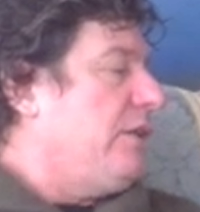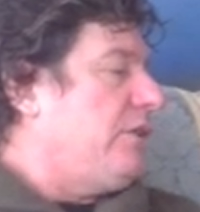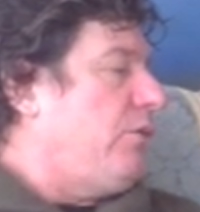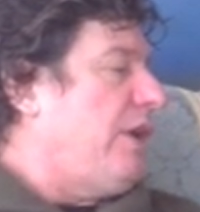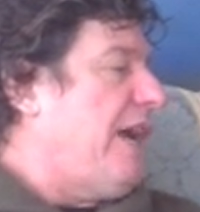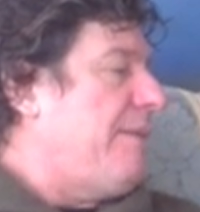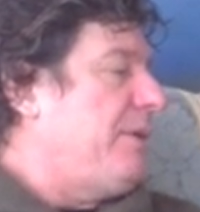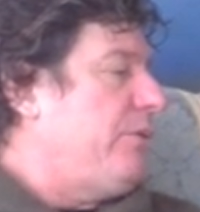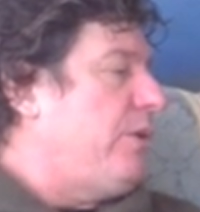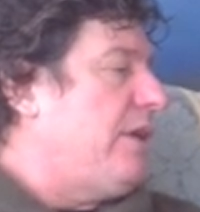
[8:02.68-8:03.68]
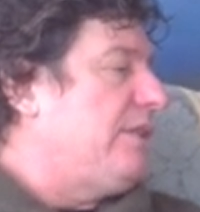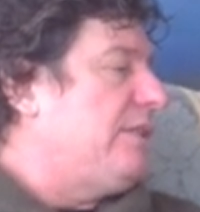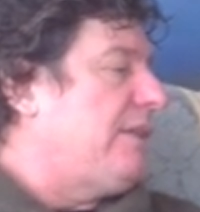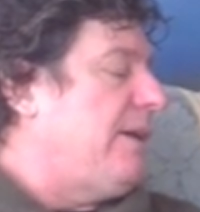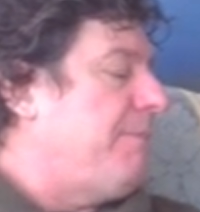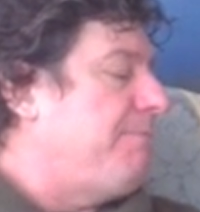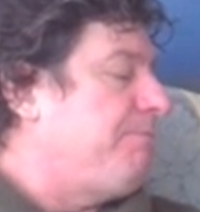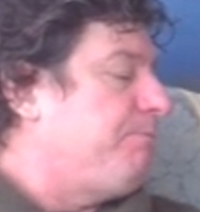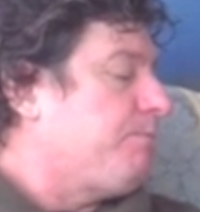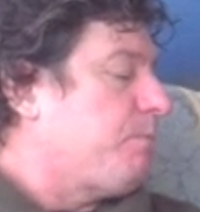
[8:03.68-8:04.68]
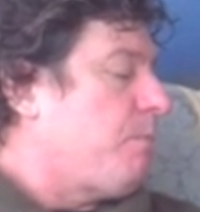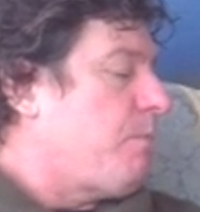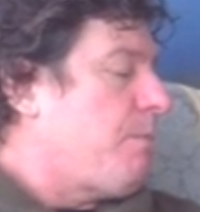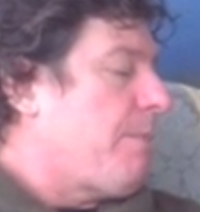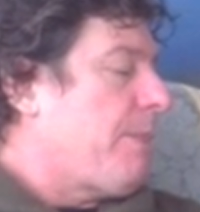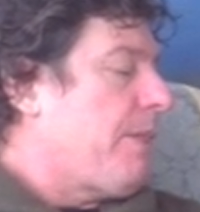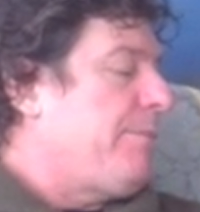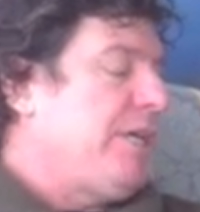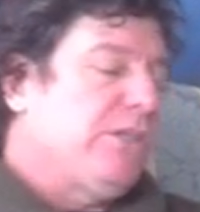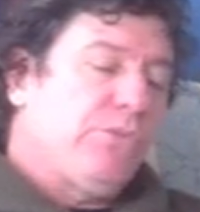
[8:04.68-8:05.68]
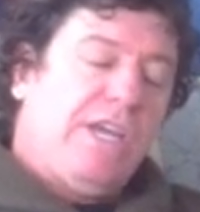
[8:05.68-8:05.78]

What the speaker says: So what happened was, because